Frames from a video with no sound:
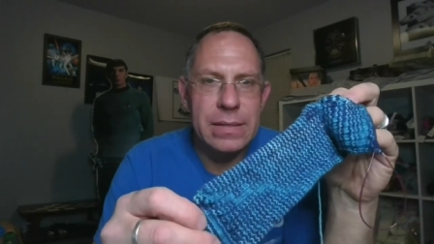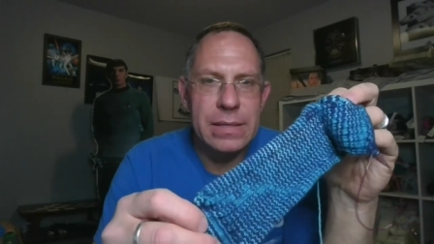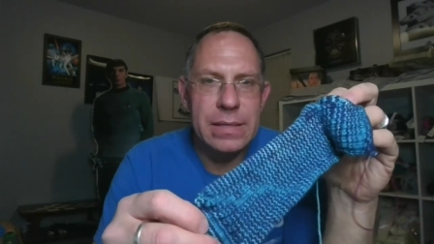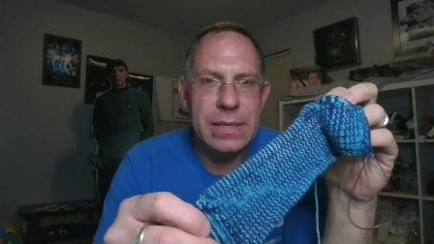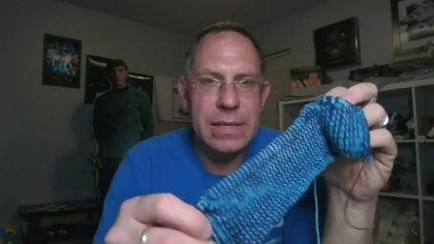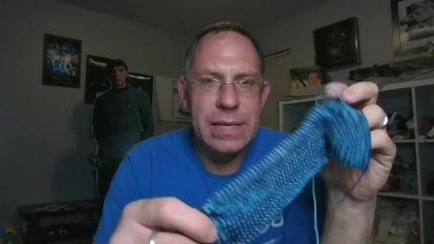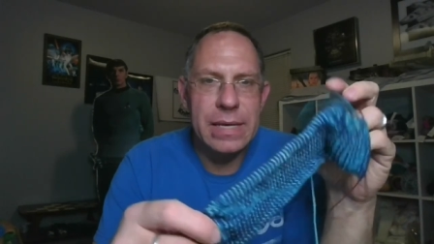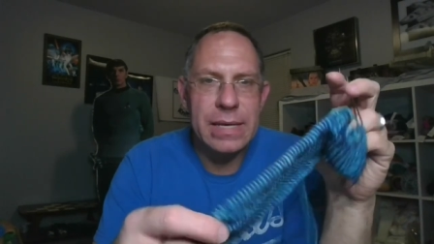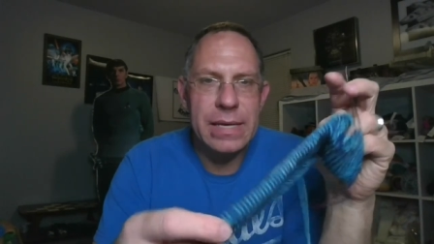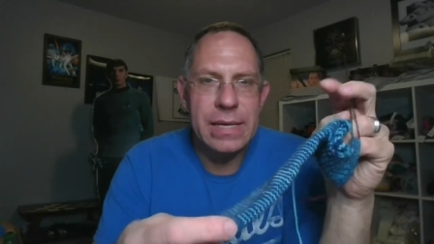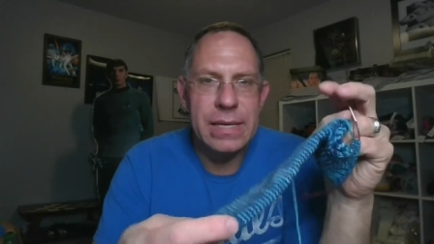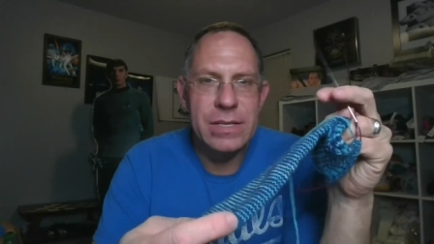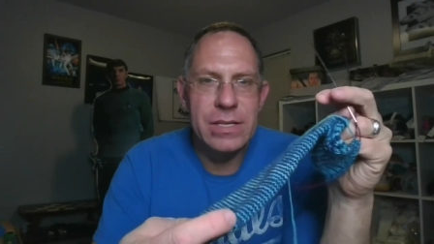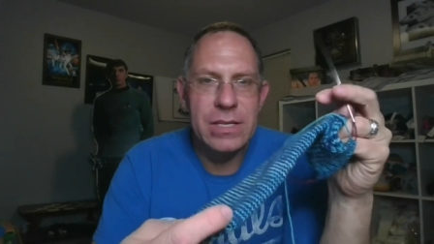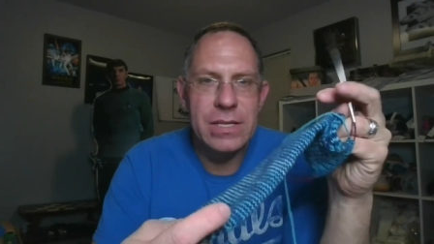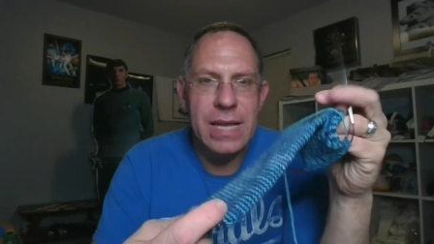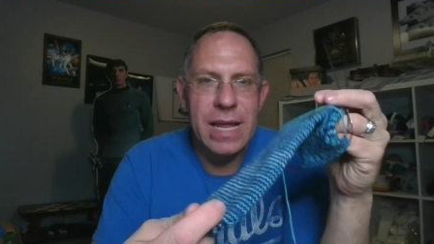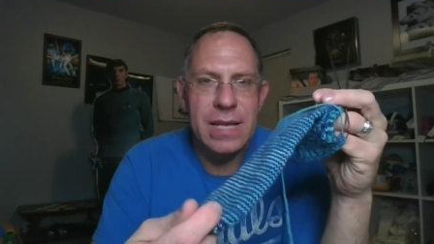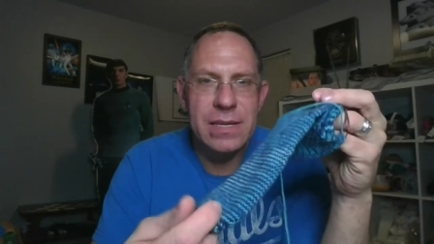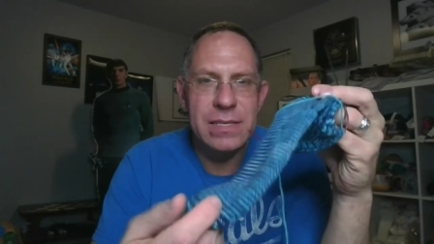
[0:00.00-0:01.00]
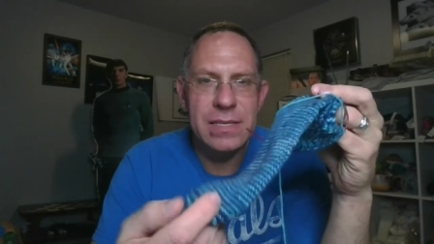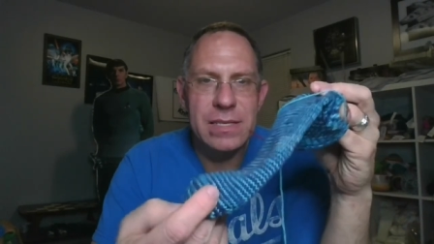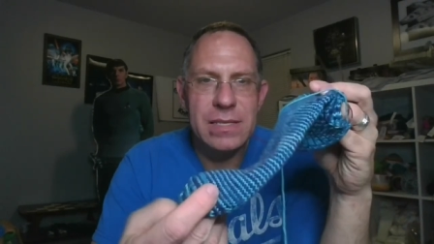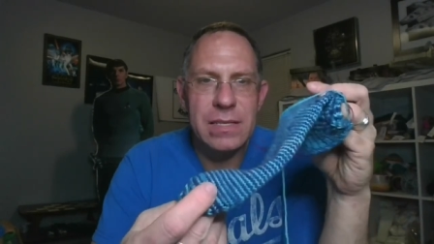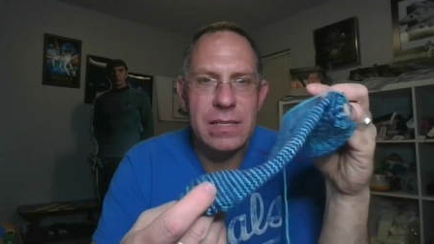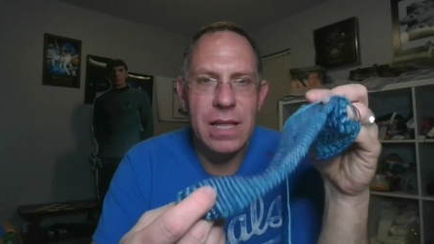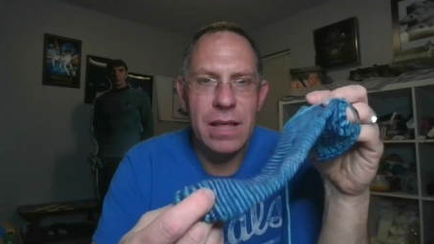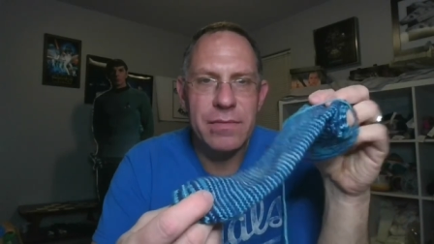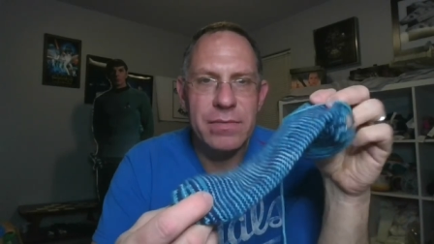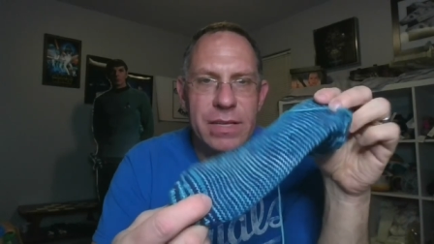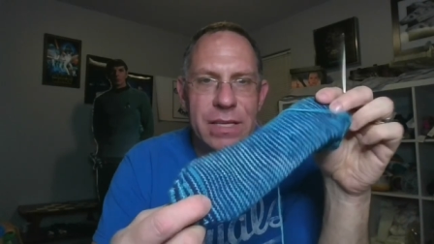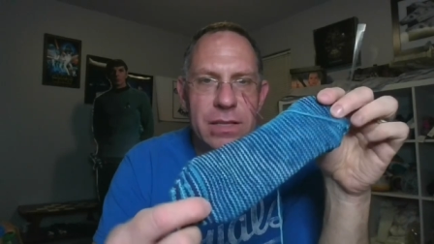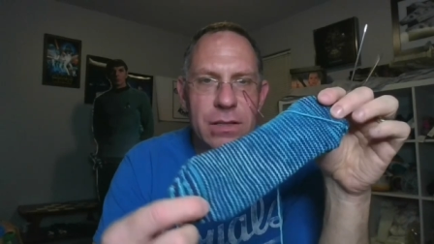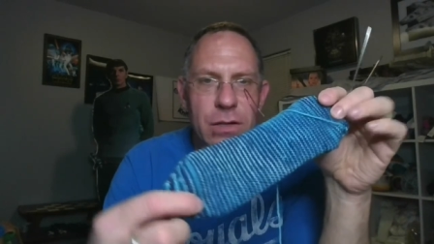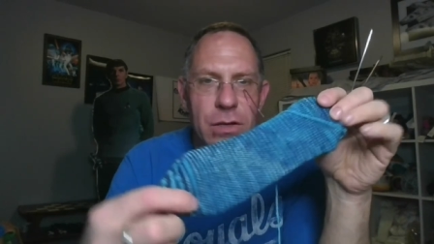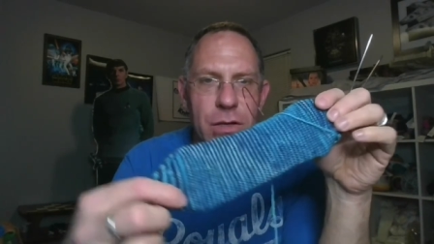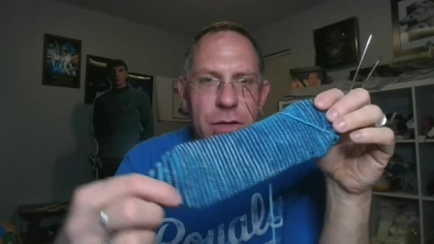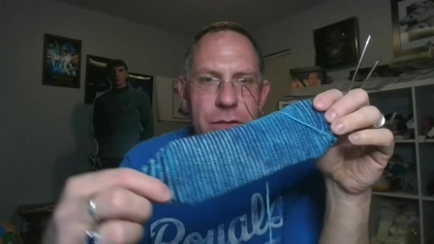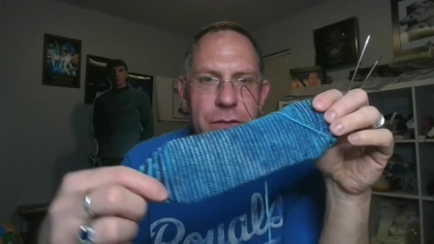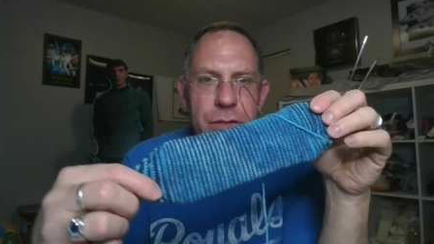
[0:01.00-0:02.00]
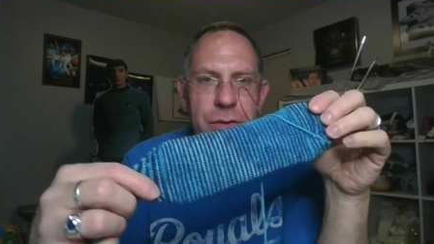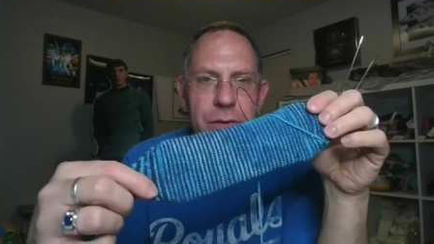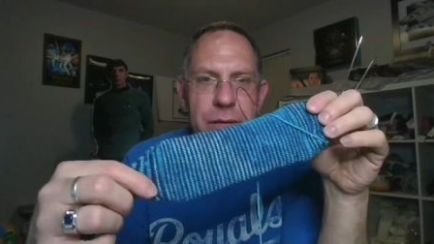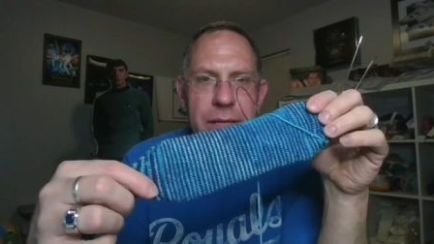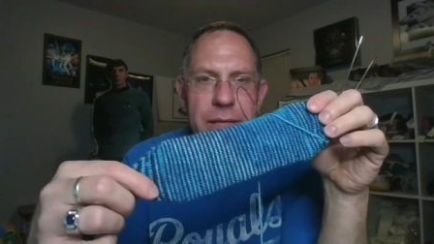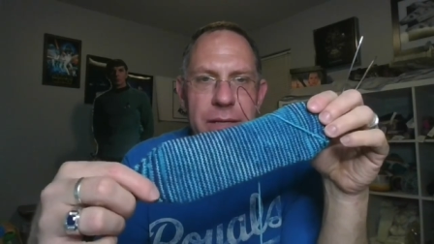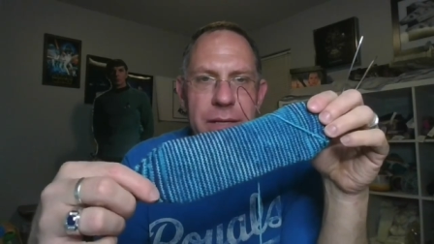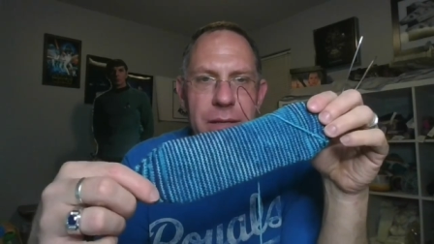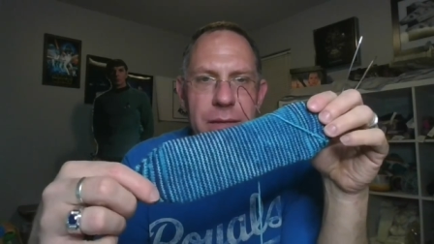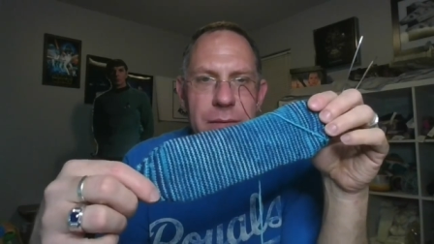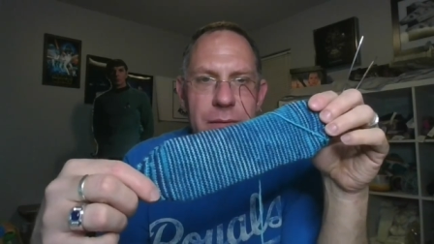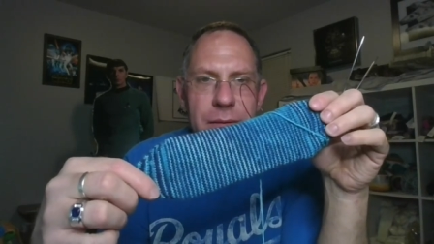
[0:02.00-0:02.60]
it just has this lovely look to it,